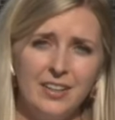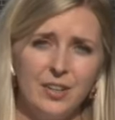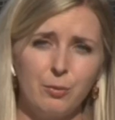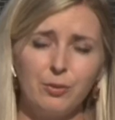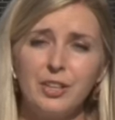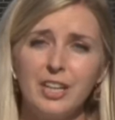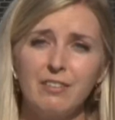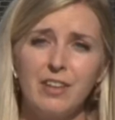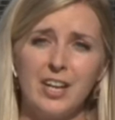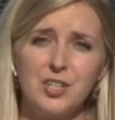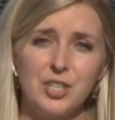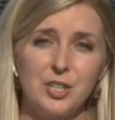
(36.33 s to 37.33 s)
They're relieved
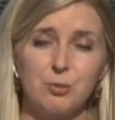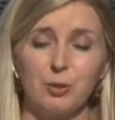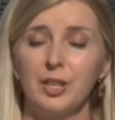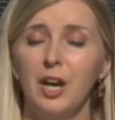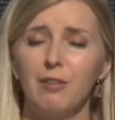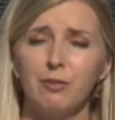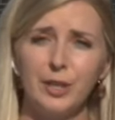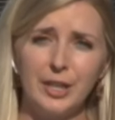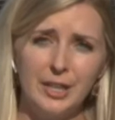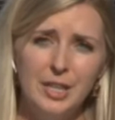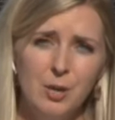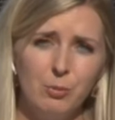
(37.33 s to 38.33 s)
that she is
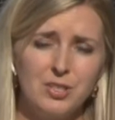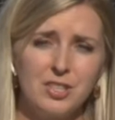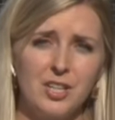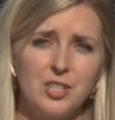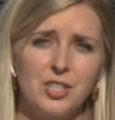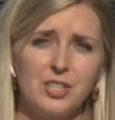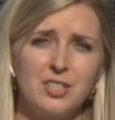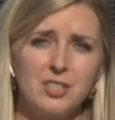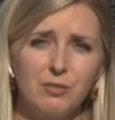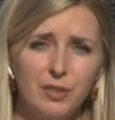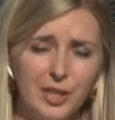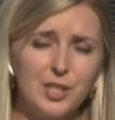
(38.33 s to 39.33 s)
recovering, but say she is
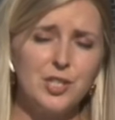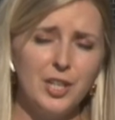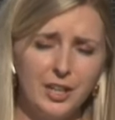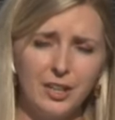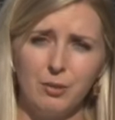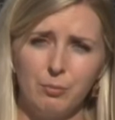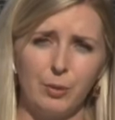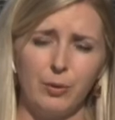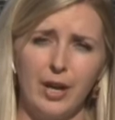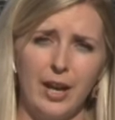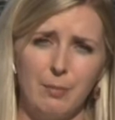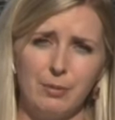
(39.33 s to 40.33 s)
still very shaken by
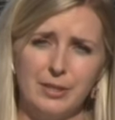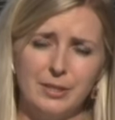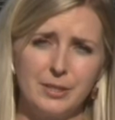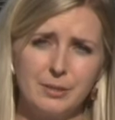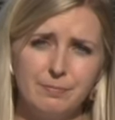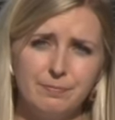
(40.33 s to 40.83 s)
what happened.